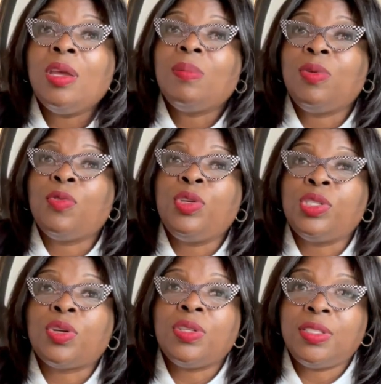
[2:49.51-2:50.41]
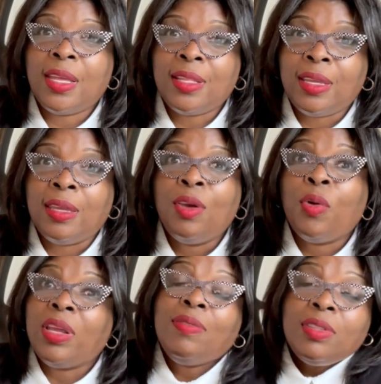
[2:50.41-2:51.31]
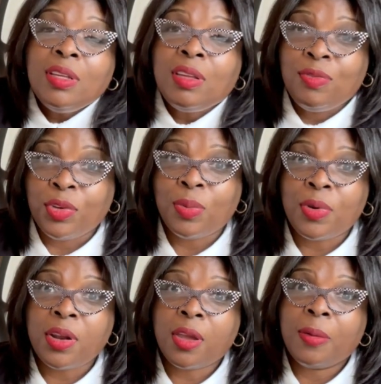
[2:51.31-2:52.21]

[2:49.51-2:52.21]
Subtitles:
before you start selling or even looking for your product.